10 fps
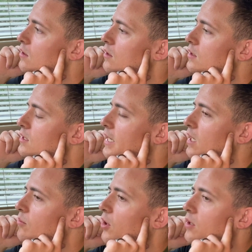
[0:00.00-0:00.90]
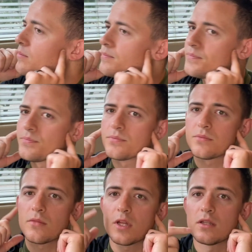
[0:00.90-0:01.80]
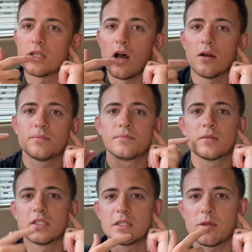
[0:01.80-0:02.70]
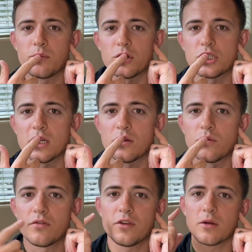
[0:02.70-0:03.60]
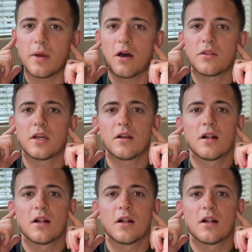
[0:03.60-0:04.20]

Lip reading: second part, tongue is going to be pushing on the roof of your mouth here.